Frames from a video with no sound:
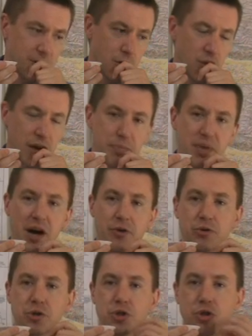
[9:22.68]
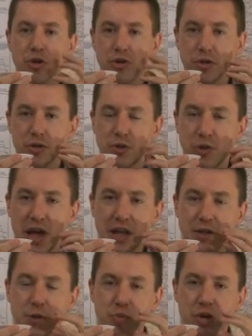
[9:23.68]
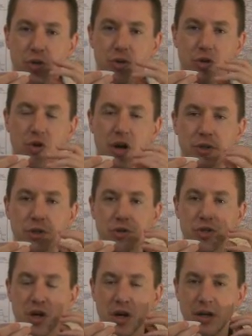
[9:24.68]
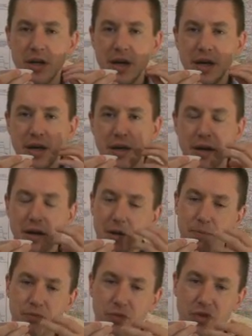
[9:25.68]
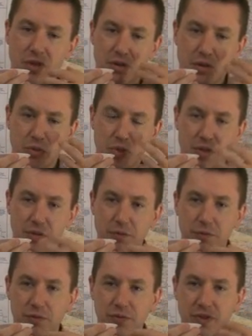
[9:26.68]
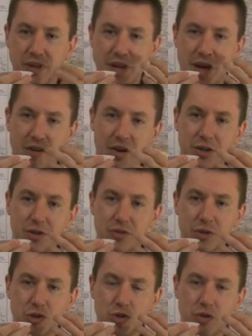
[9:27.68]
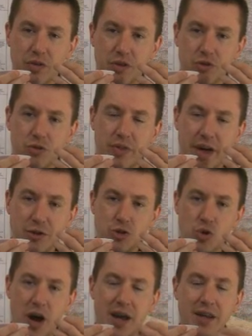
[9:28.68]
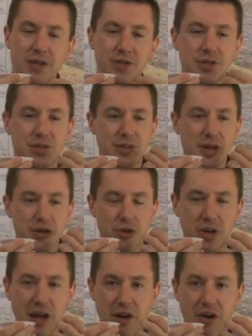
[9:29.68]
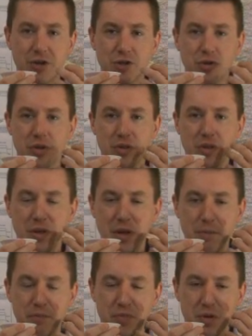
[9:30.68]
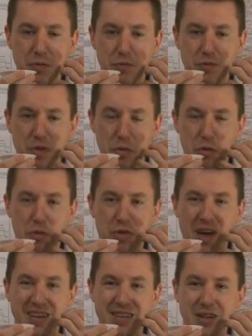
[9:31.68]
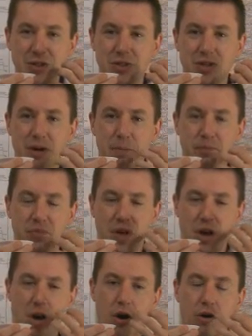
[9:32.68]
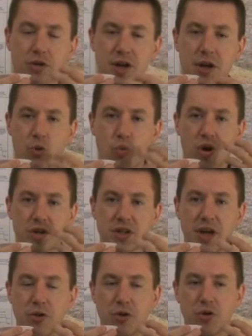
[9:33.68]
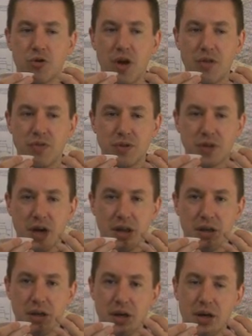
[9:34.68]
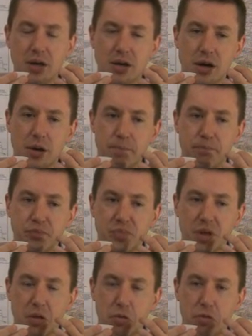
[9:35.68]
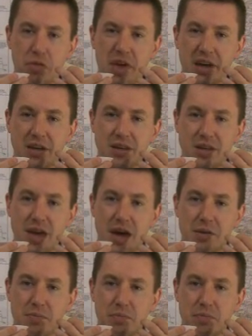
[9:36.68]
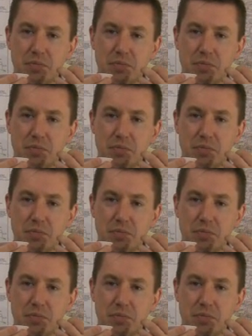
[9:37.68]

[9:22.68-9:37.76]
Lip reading: like powdered sugar, slightly sprinkled across your tongue. With the character, that dryness, the other character, the thickness, they all kind of work together to create this kind of thick yet